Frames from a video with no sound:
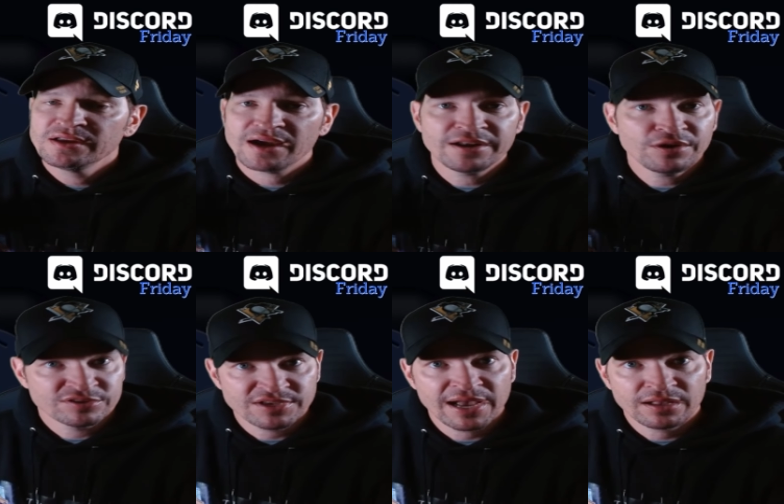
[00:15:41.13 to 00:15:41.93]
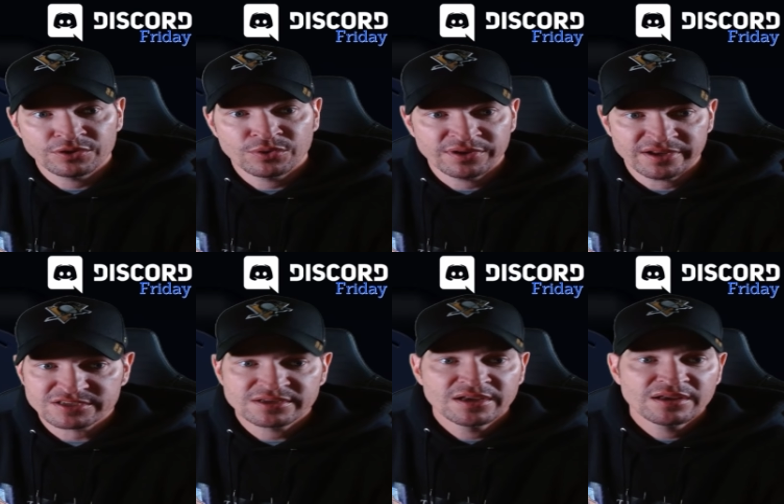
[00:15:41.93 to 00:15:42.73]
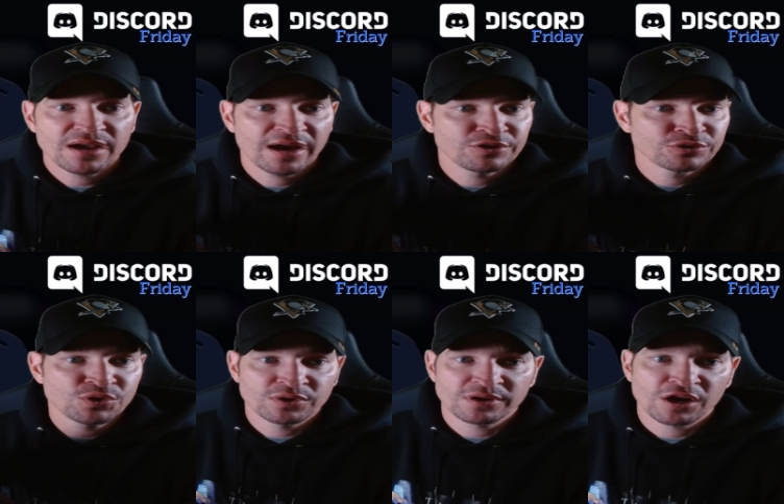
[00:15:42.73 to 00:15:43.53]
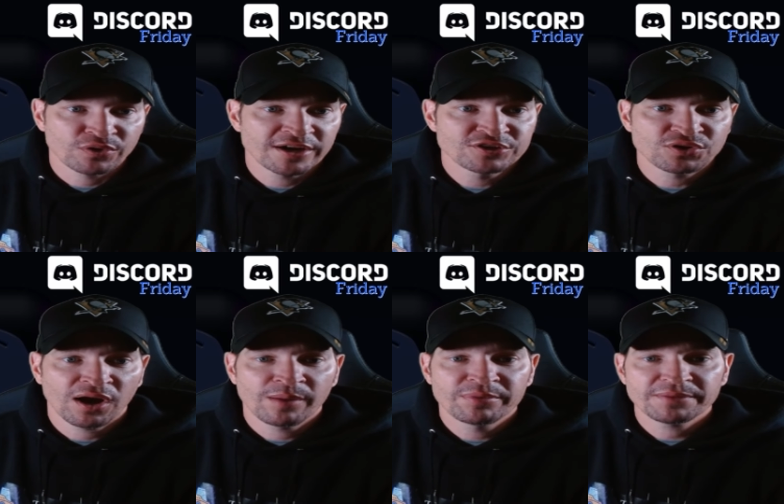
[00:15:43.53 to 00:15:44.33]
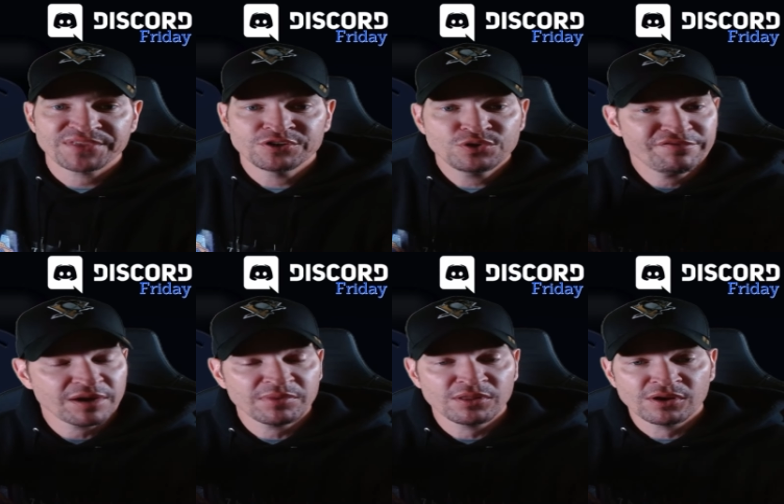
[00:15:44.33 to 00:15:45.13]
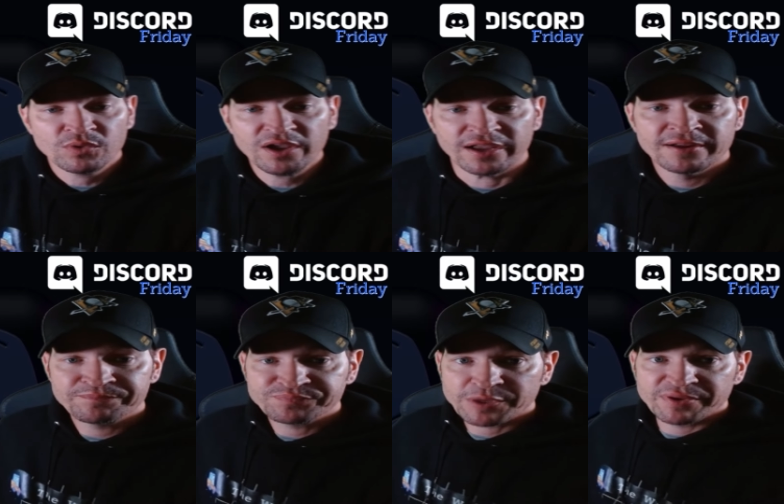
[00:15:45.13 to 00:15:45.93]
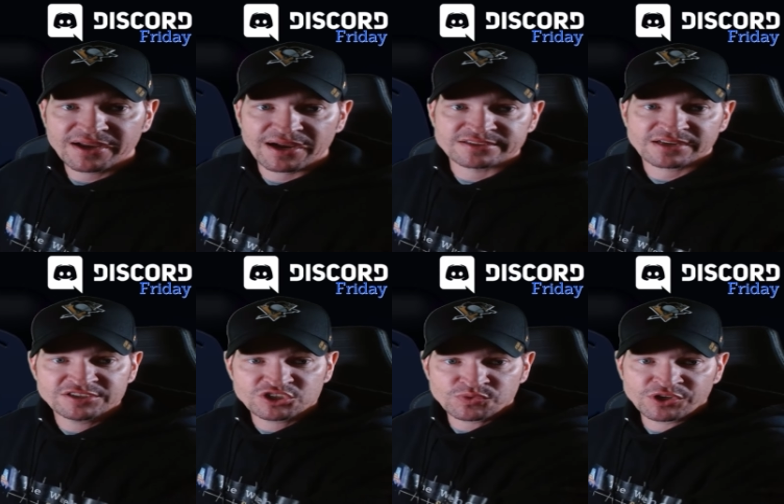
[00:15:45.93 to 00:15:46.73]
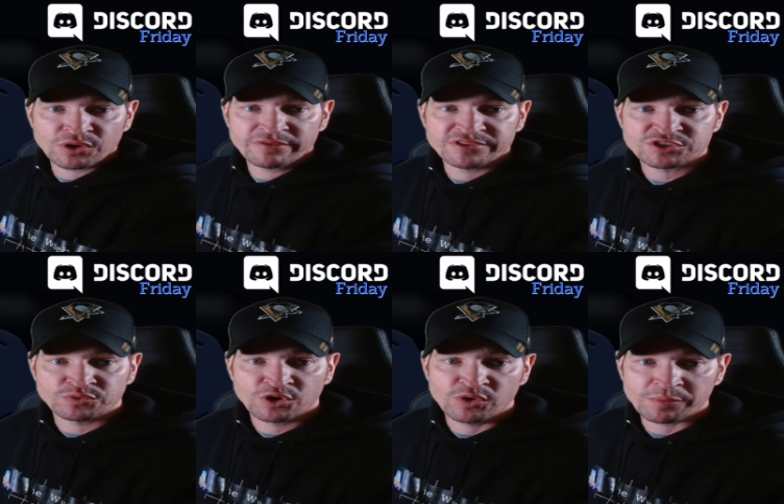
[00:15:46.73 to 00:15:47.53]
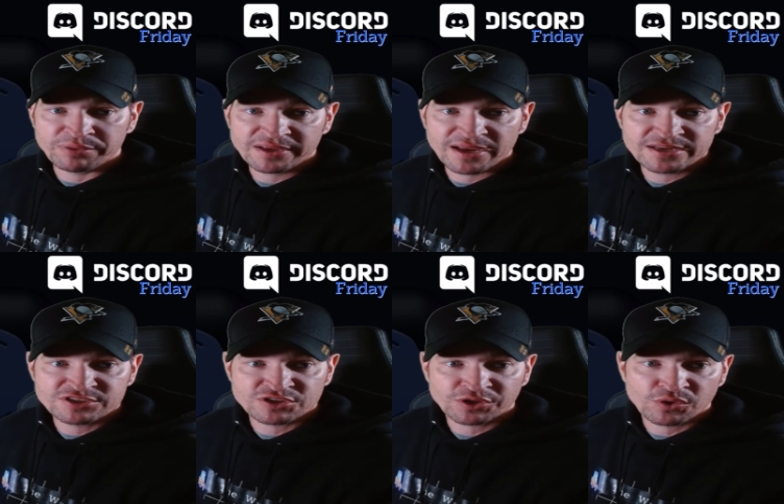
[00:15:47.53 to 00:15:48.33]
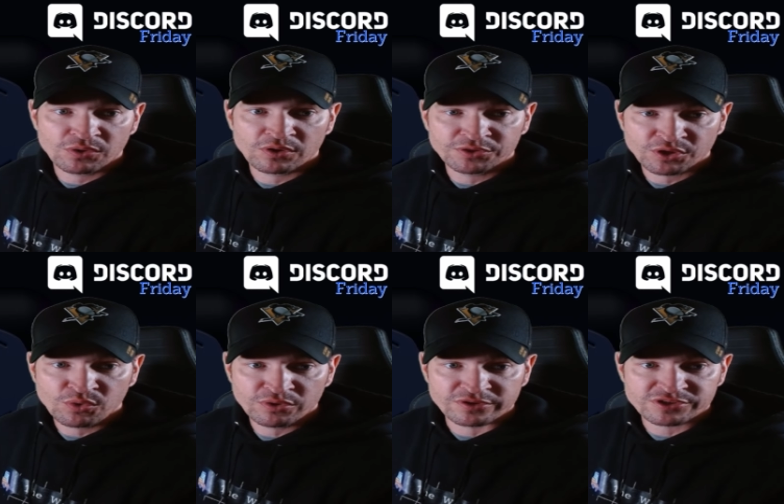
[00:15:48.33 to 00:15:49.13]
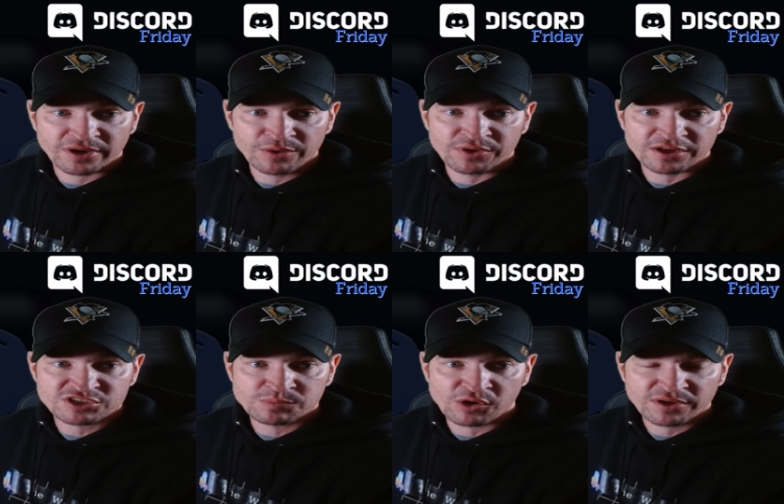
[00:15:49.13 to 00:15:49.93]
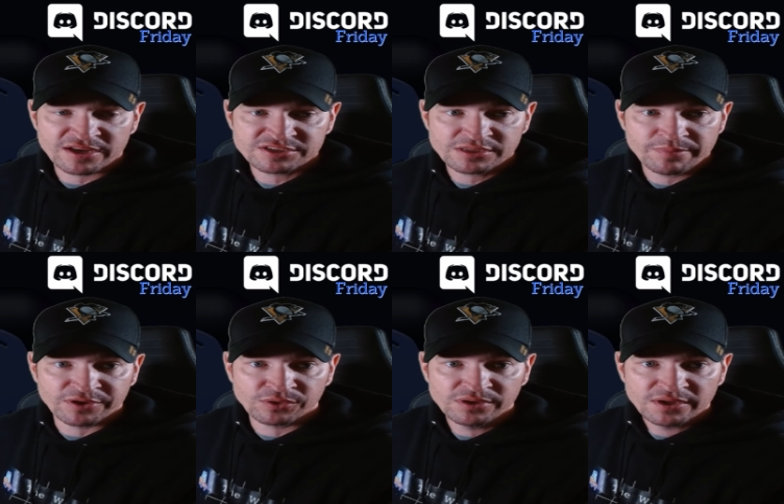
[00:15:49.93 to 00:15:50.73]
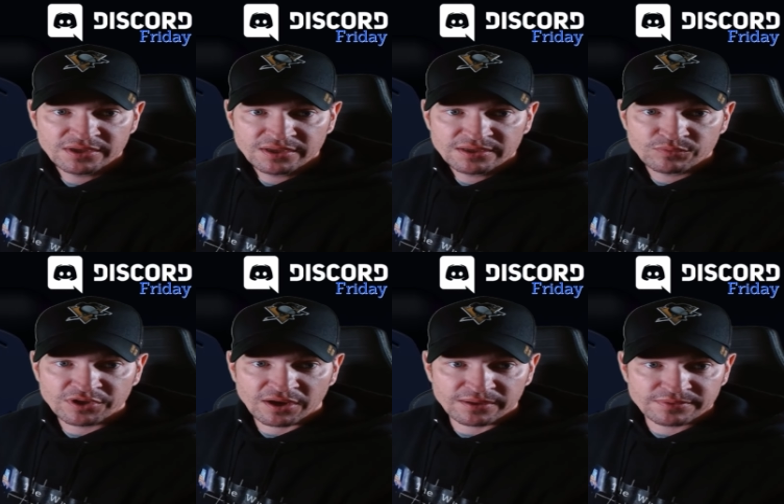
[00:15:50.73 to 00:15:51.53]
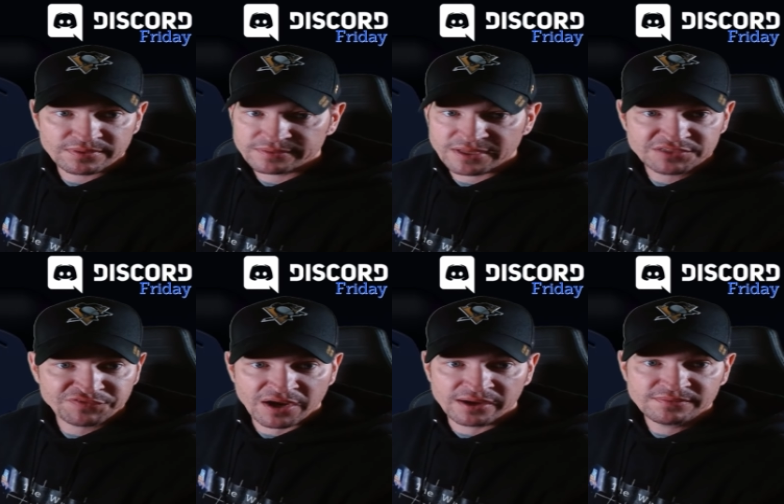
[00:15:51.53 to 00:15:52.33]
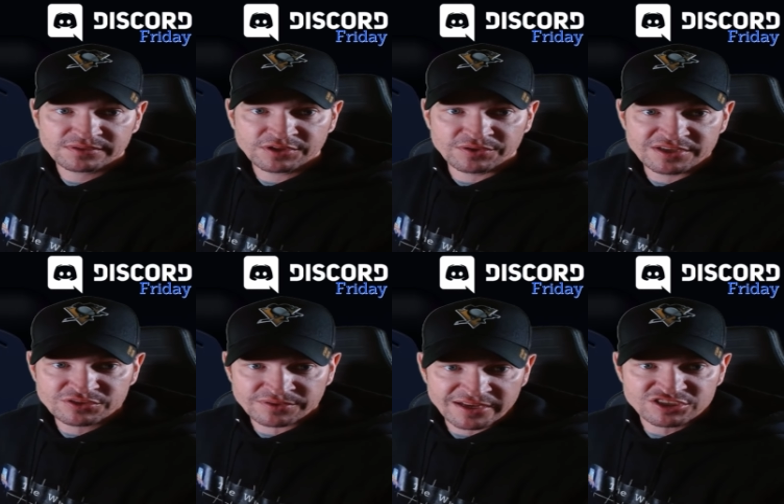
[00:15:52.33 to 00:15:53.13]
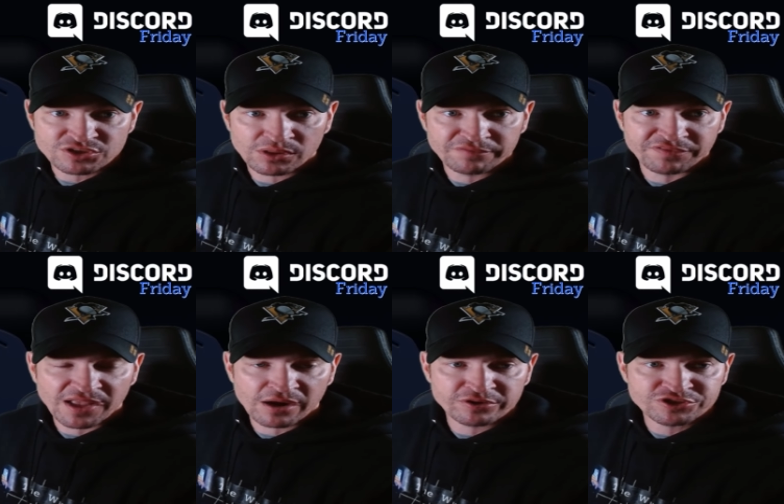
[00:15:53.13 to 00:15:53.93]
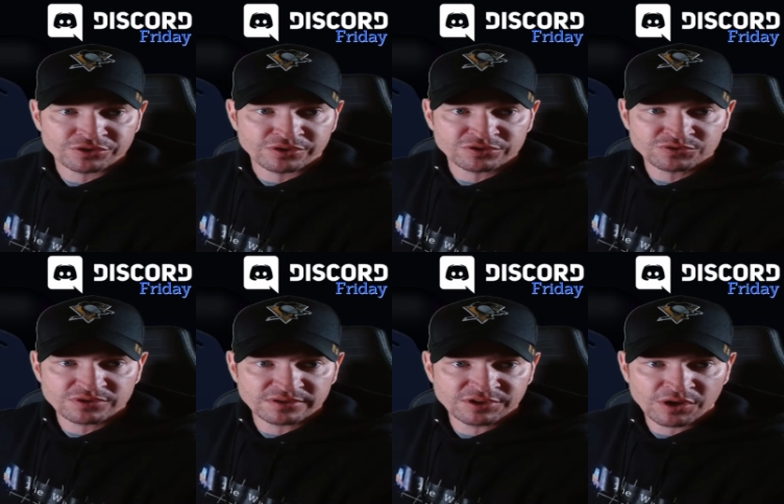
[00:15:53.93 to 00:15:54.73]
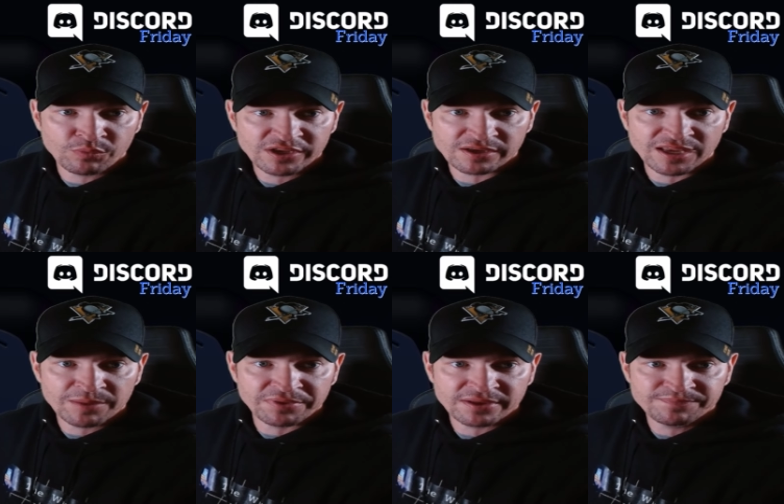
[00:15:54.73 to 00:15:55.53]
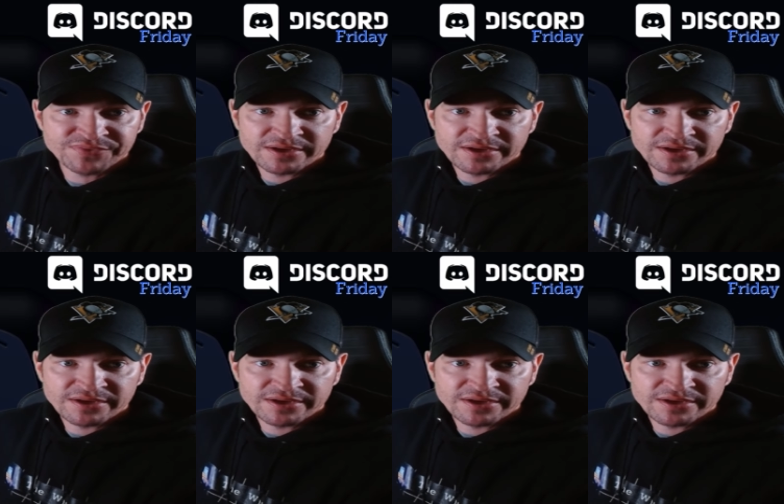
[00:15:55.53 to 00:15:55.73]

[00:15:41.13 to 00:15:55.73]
i know exactly who it is uh, you're doing a great job and you've come a long way but guys i just want to go over this real quick big cases on the on the corners all right we got a small case in the middle we got that's fine. You know, these are nice solid flour sugars. You know, we could keep in.